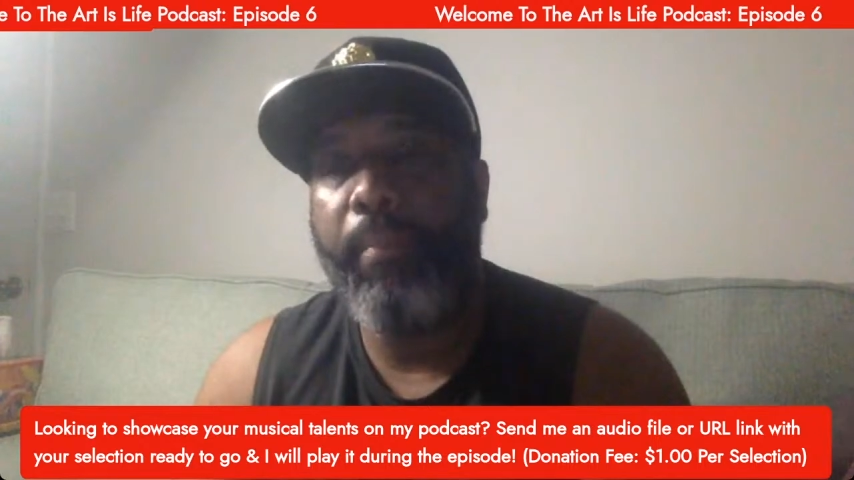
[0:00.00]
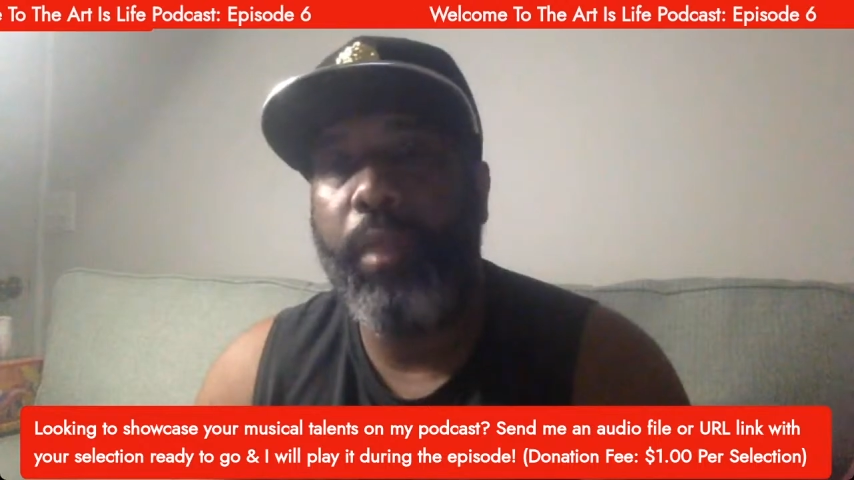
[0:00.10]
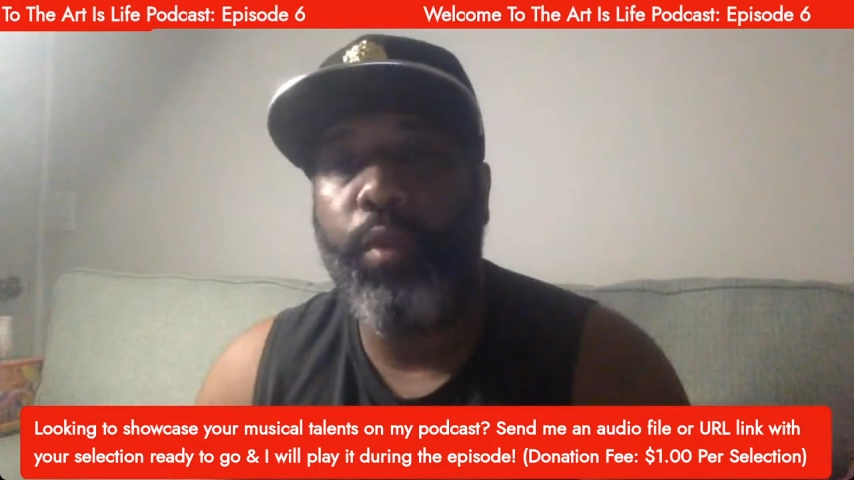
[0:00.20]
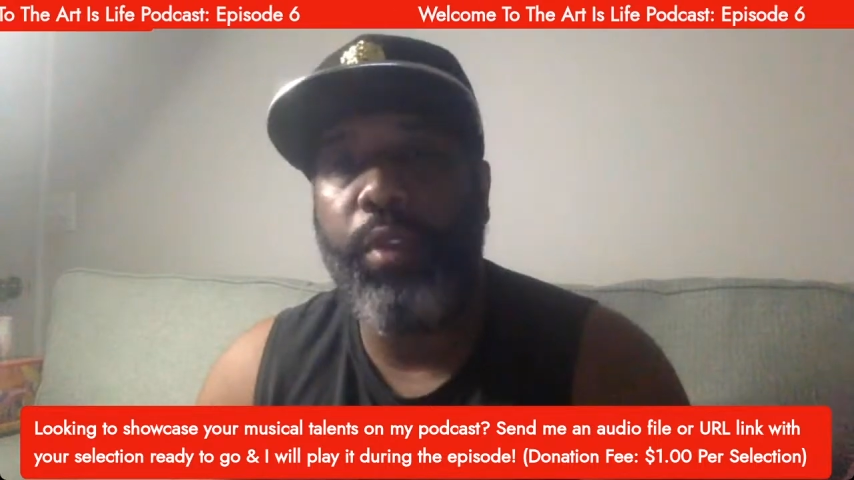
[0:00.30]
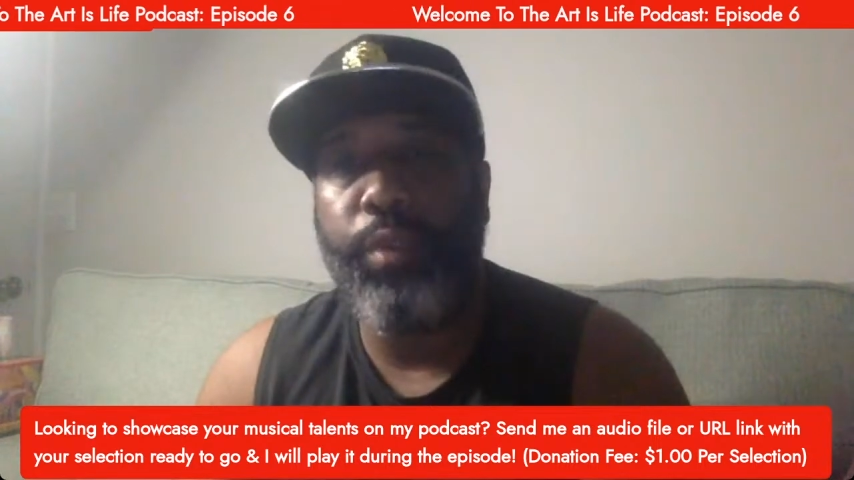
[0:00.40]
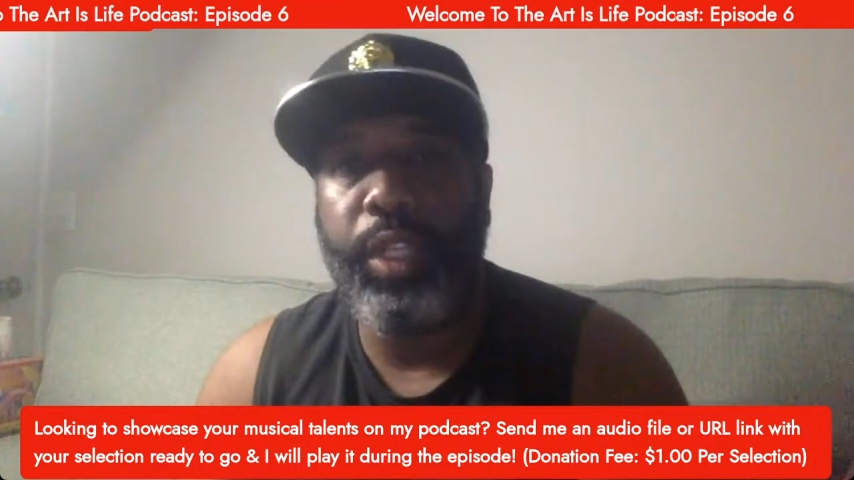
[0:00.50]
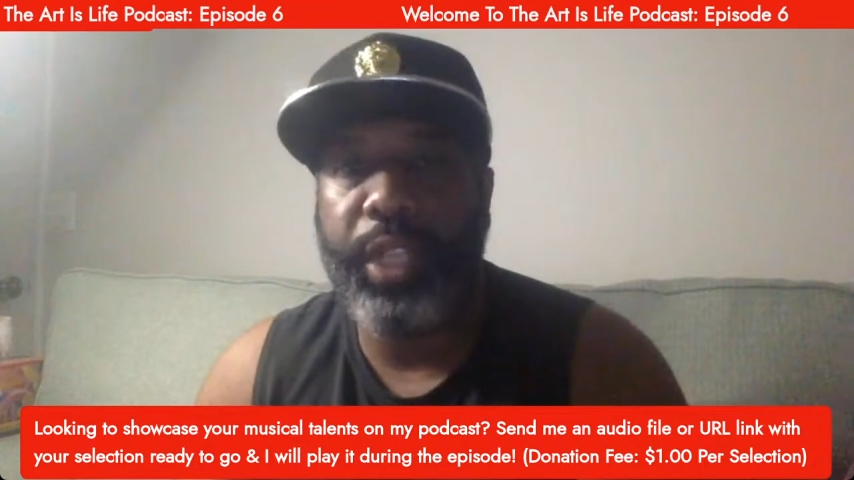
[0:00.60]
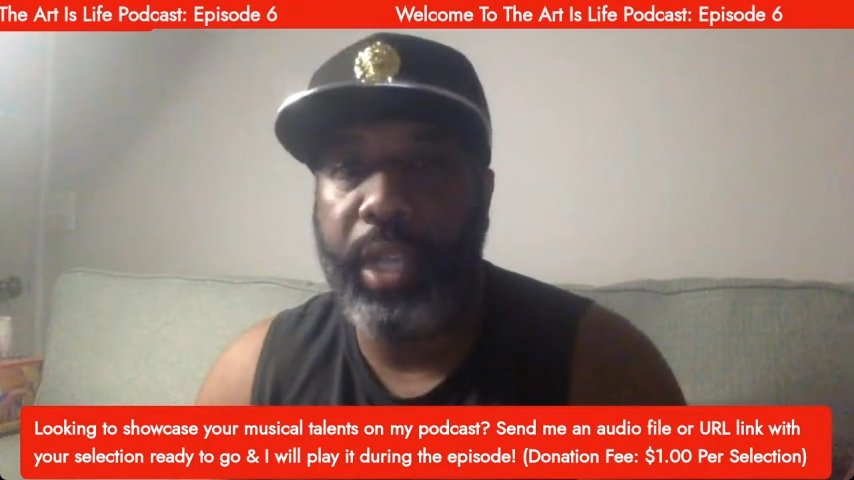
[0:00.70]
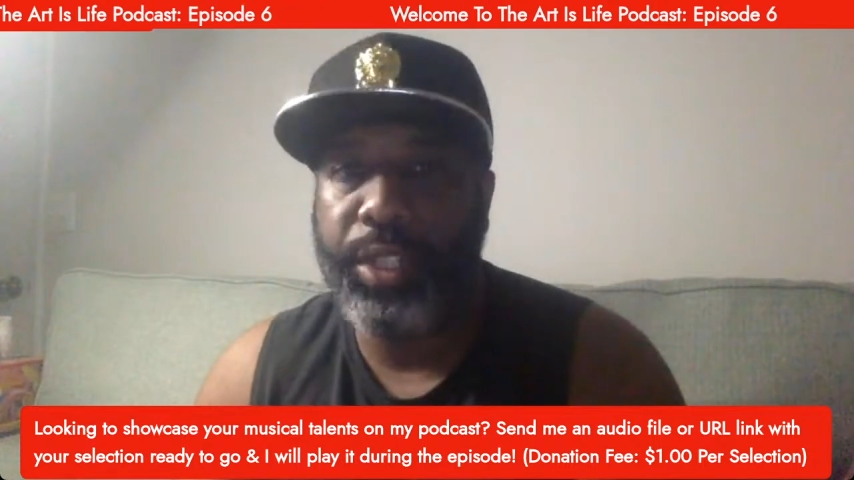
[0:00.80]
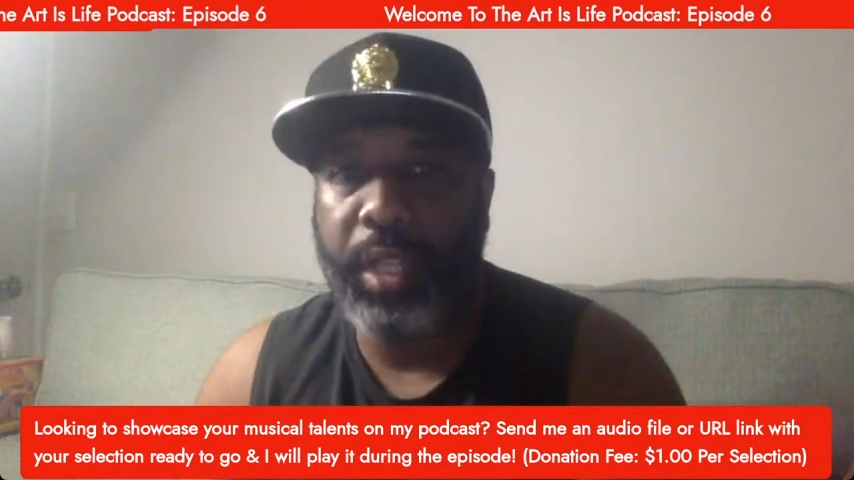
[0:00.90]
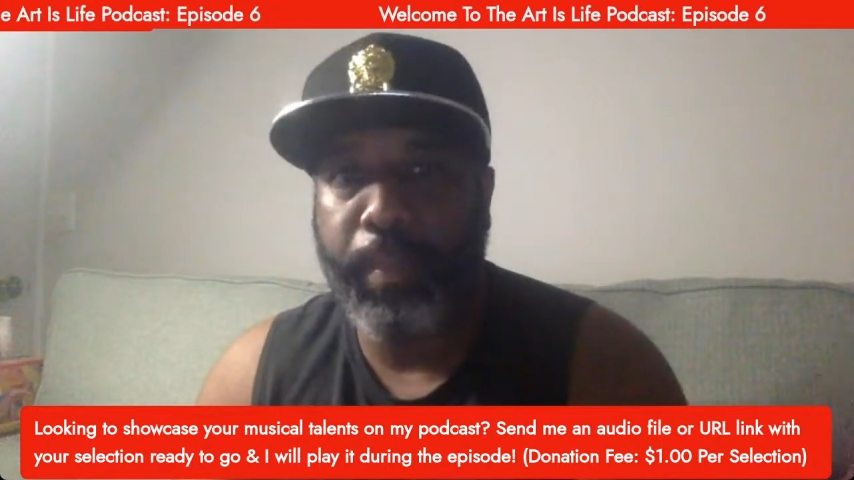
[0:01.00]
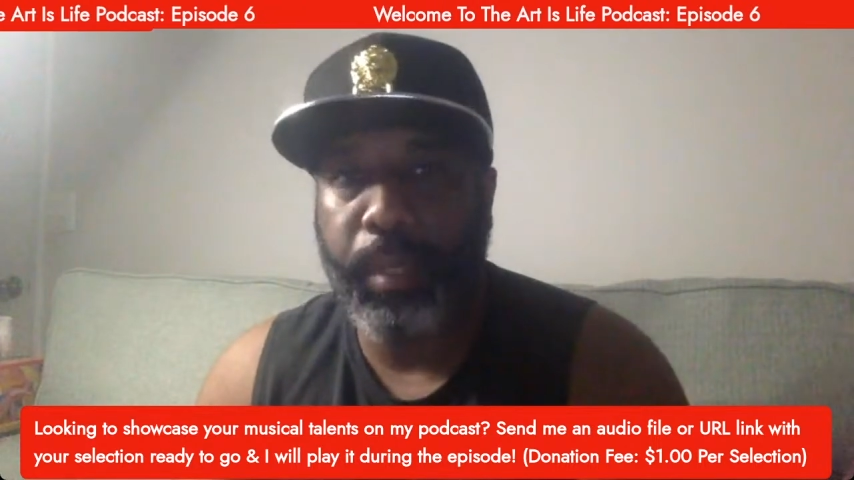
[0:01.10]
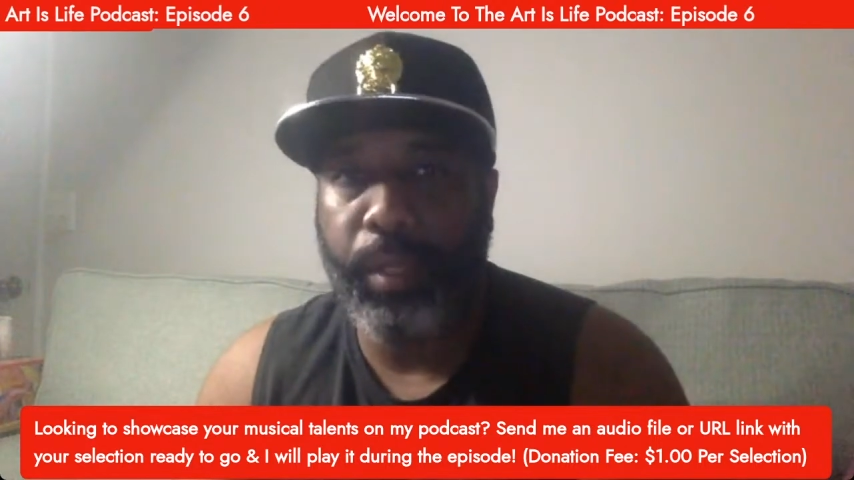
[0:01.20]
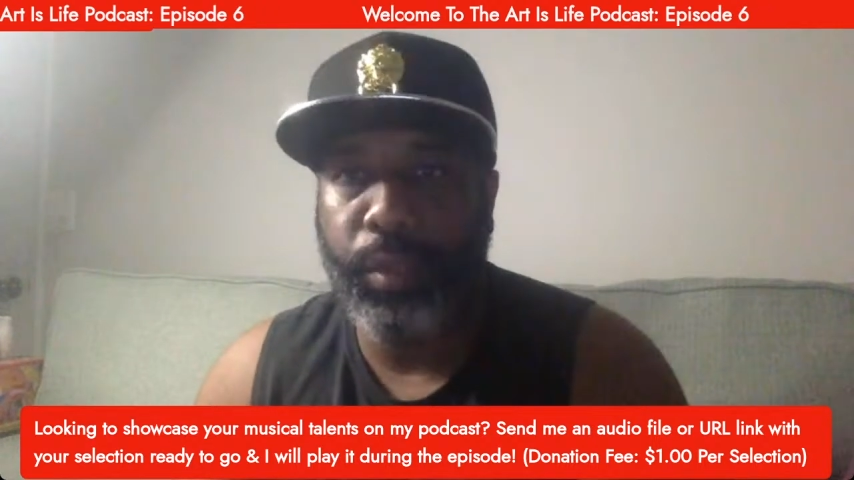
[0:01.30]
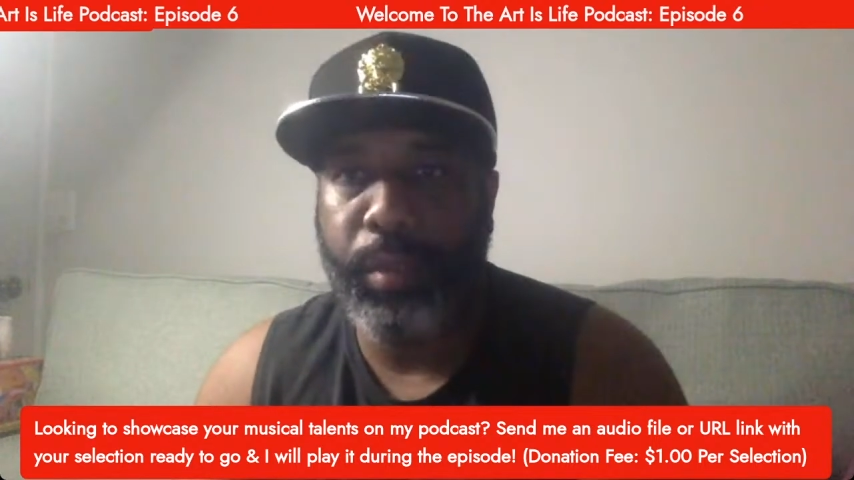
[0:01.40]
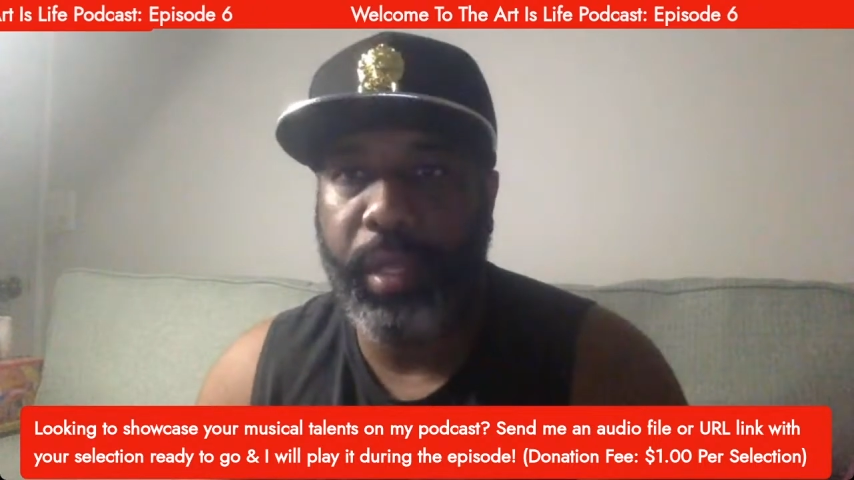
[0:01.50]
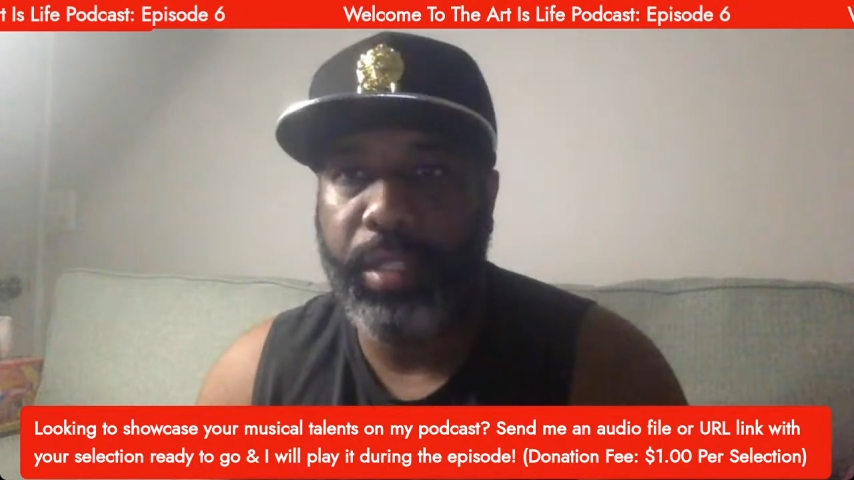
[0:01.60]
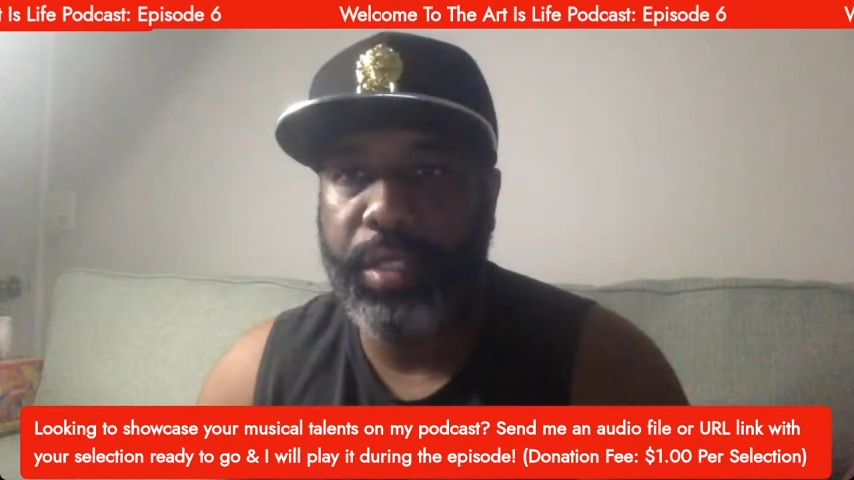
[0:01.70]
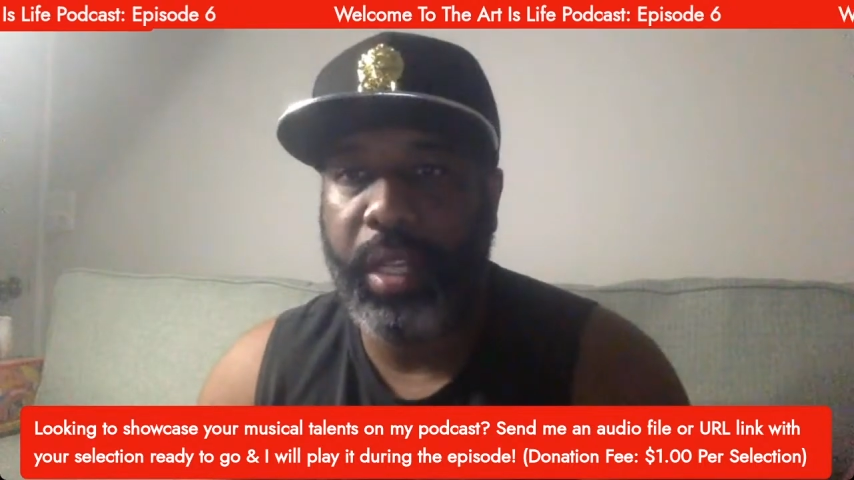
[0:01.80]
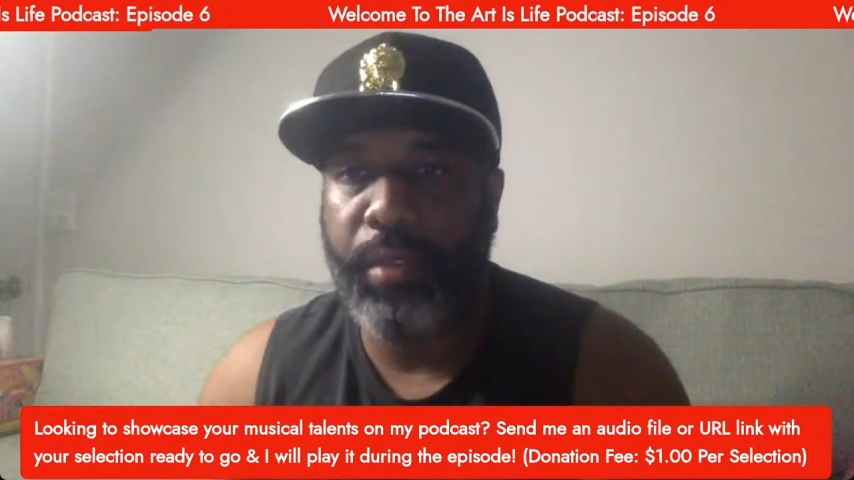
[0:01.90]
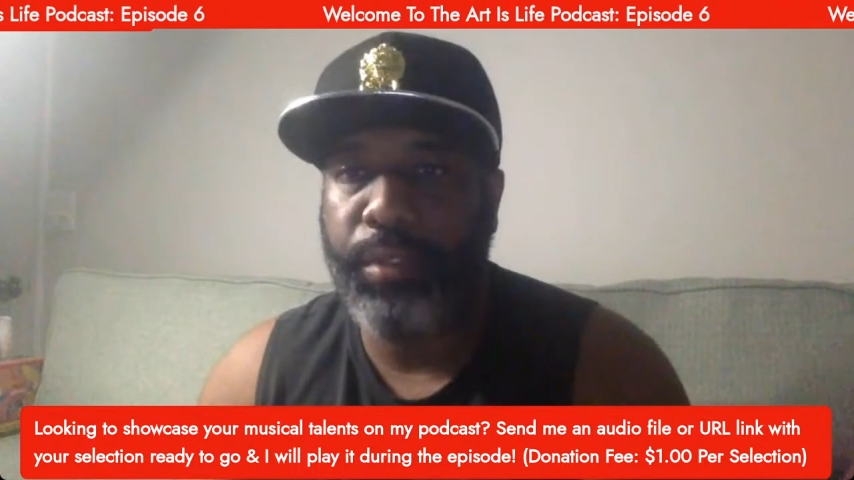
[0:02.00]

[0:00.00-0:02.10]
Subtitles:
What if we change it up a little bit instead of,